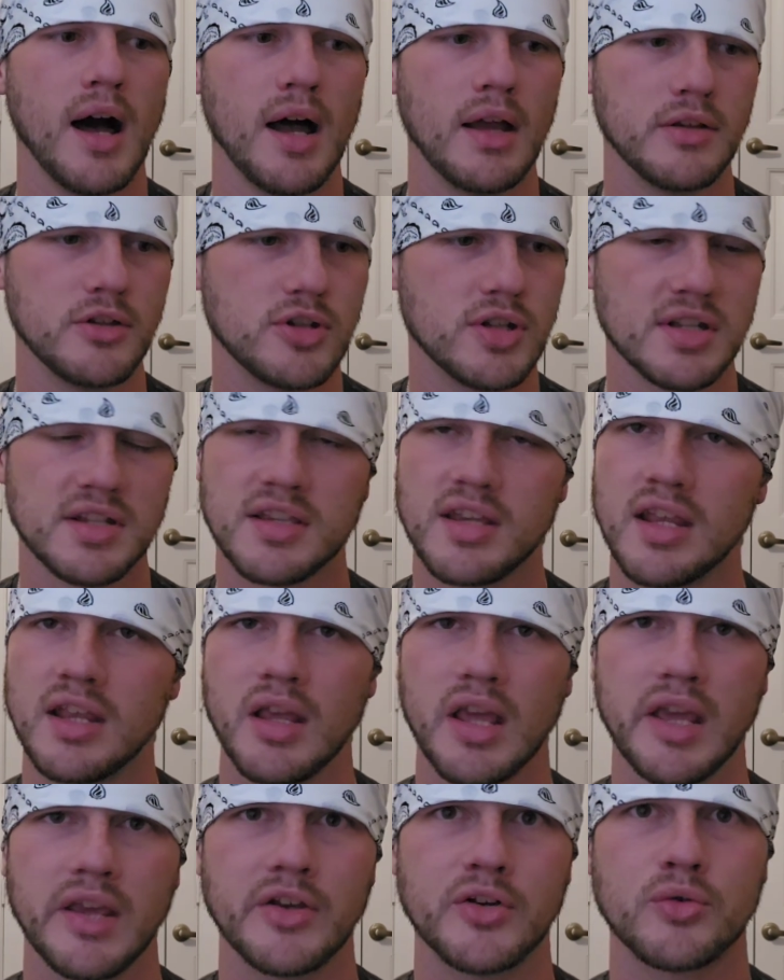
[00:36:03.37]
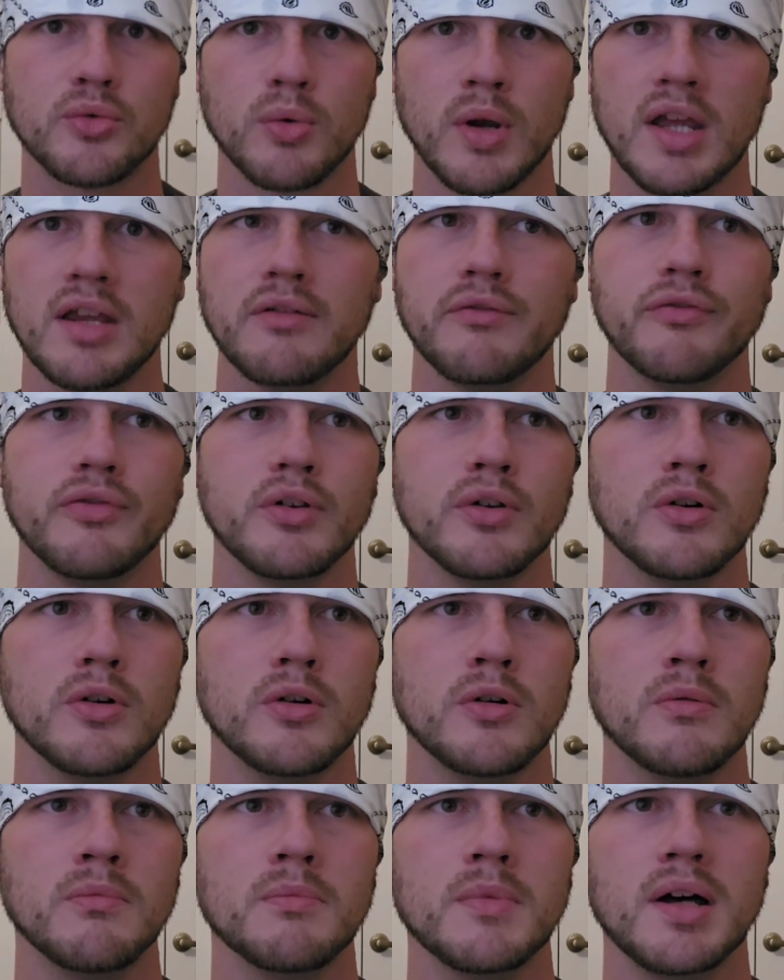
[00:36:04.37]
Just a great
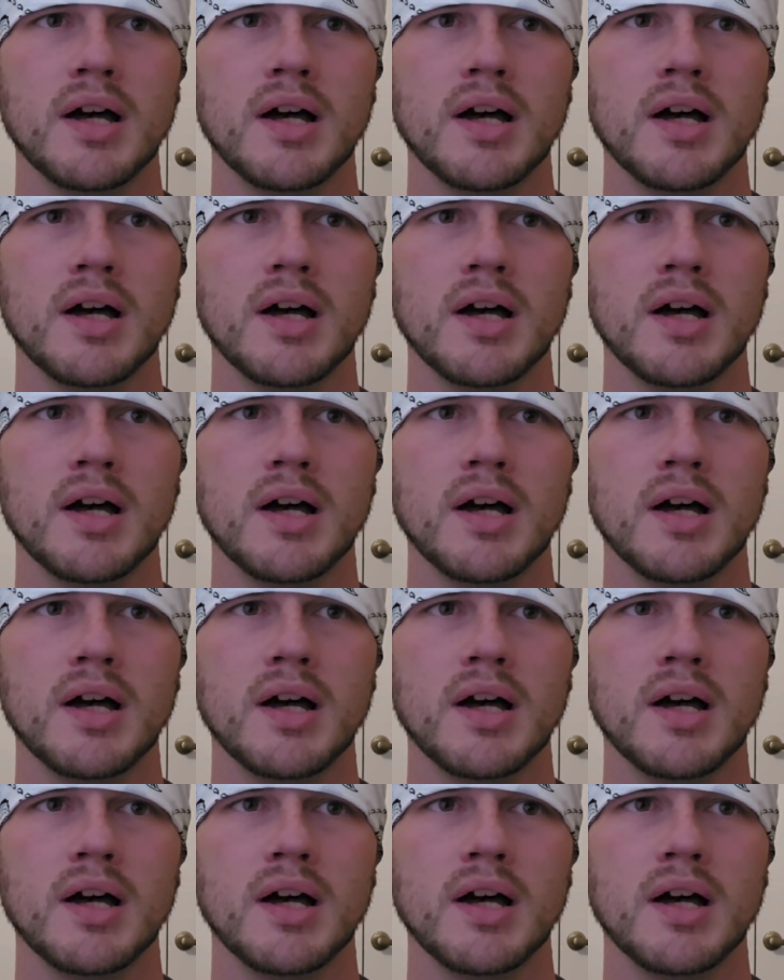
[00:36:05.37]
film.